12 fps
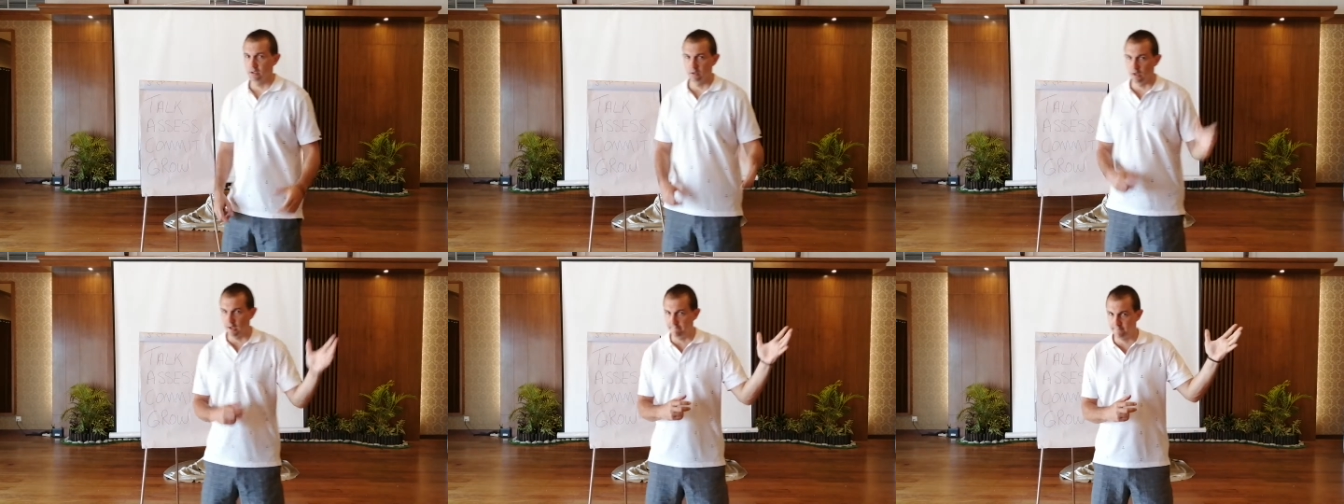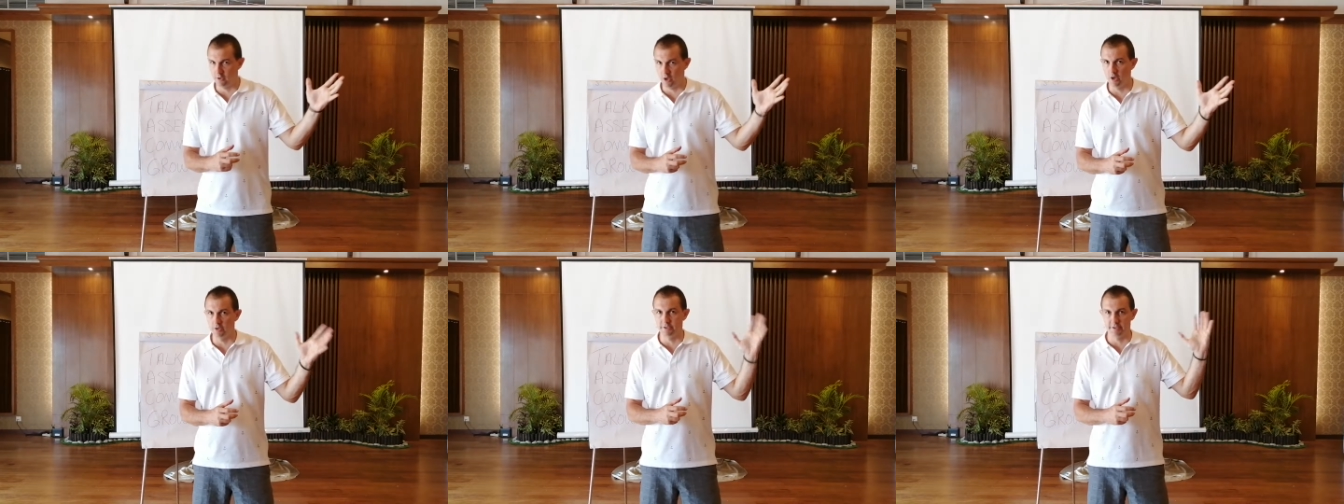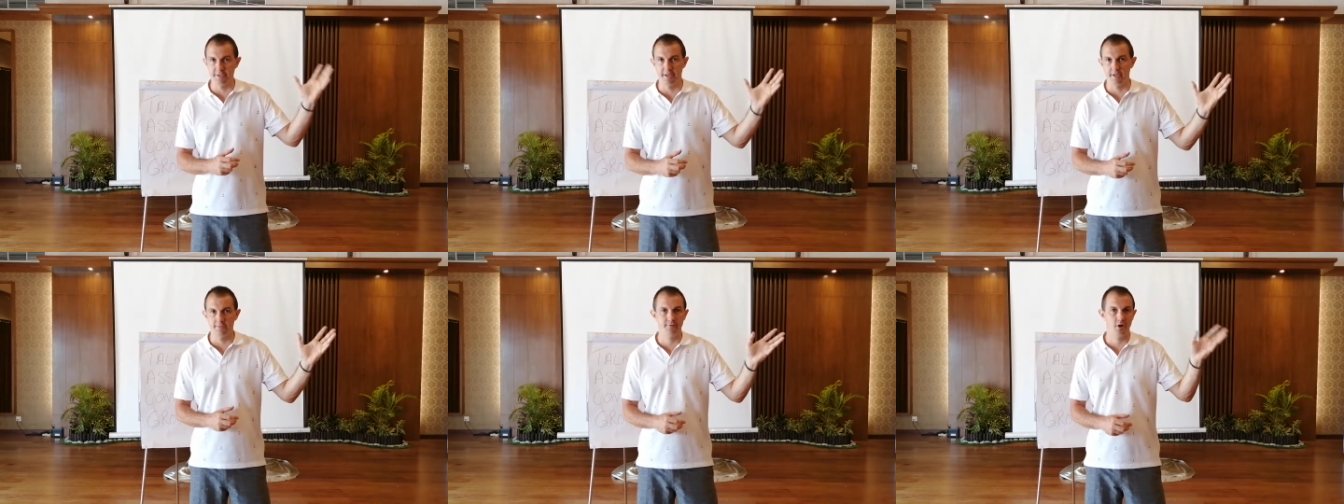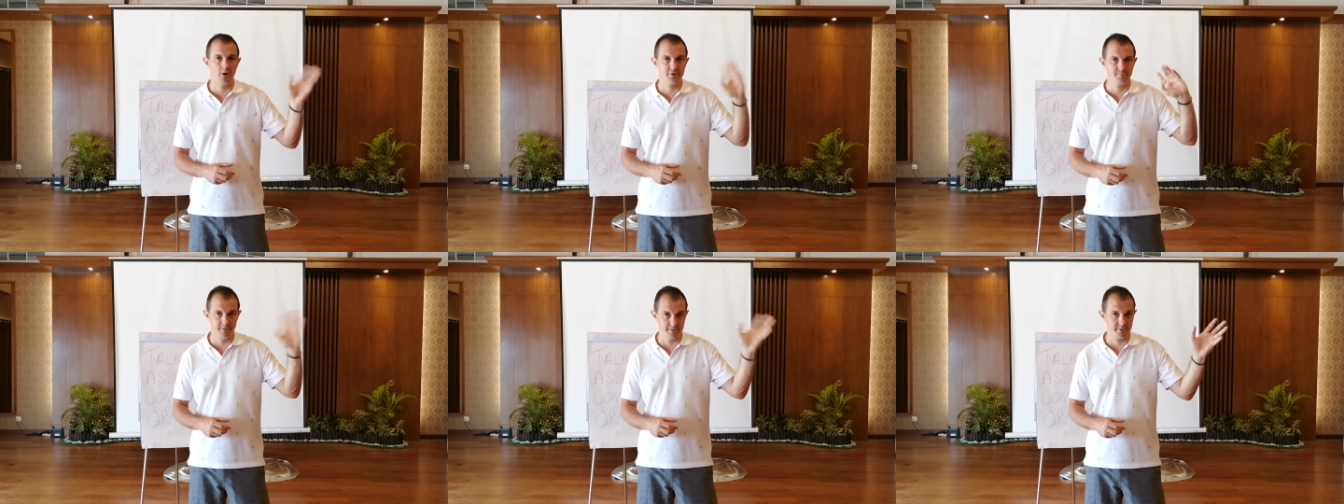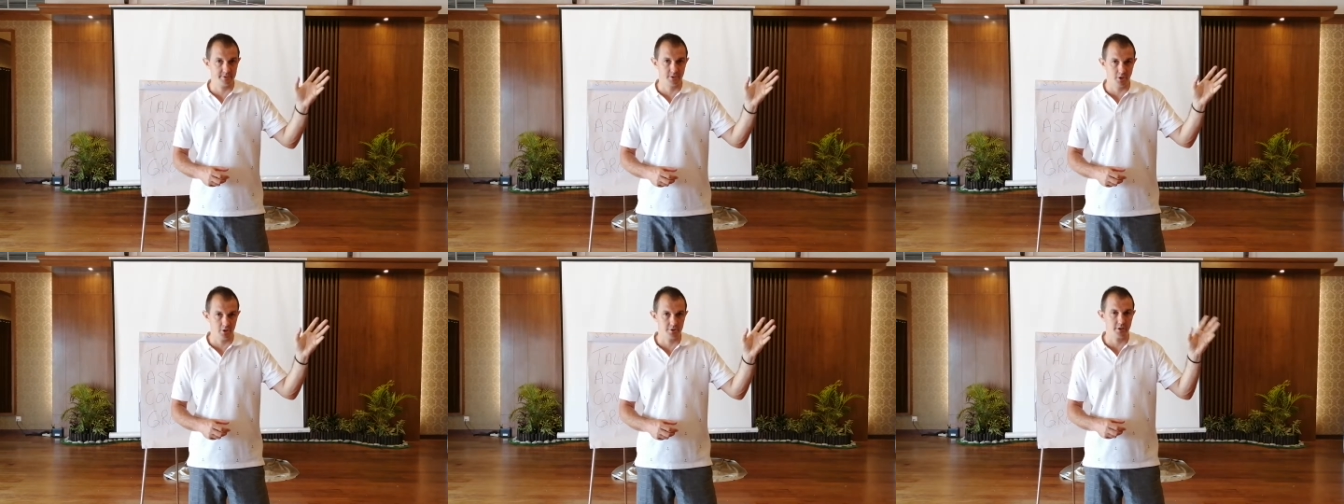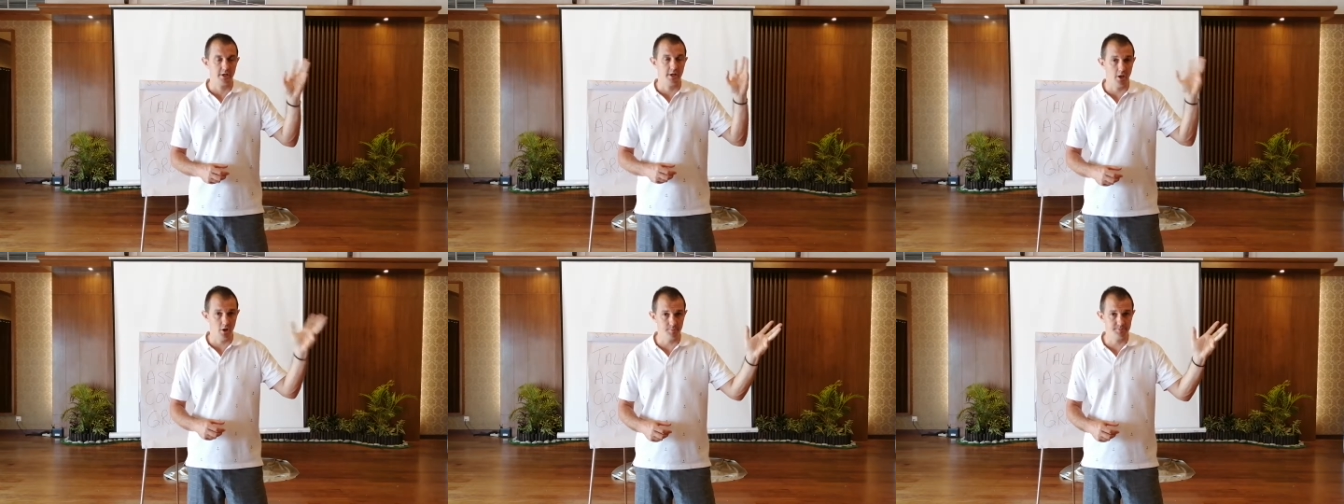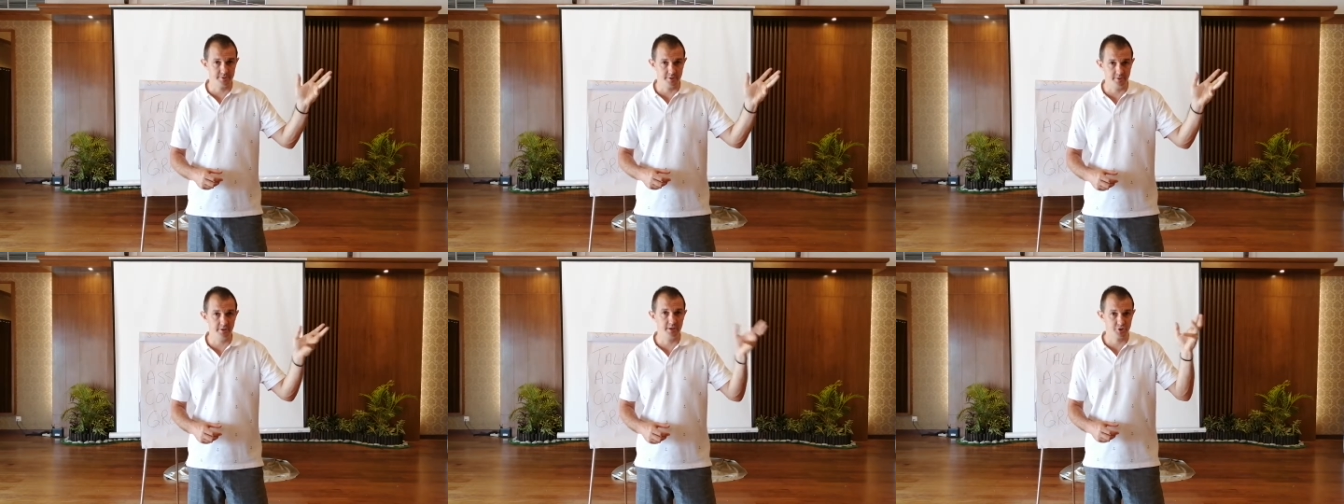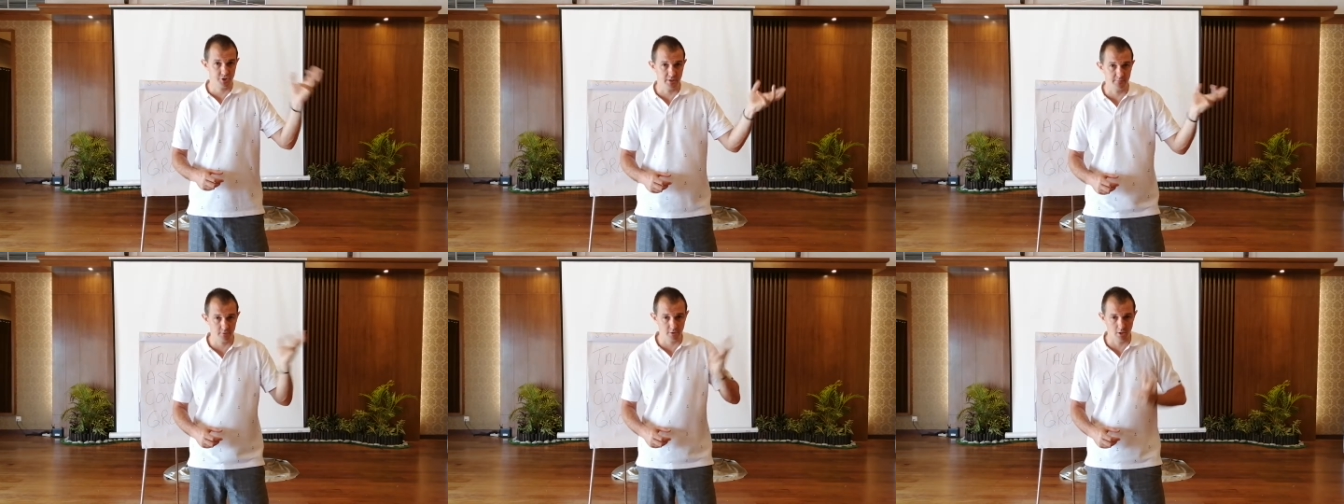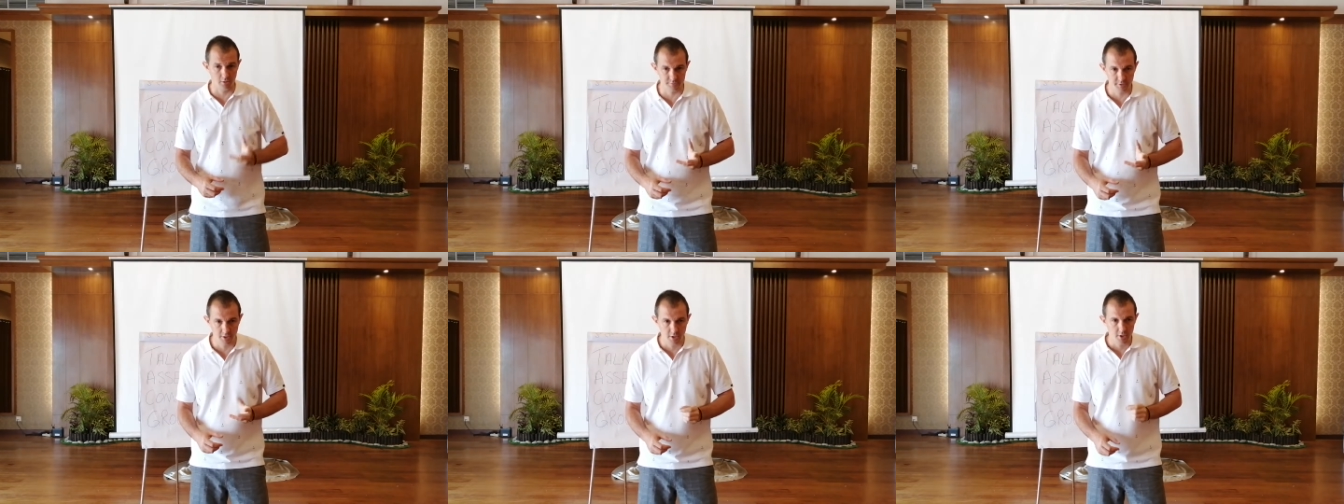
Life coach, executive coach, business coach helps you achieve your goals.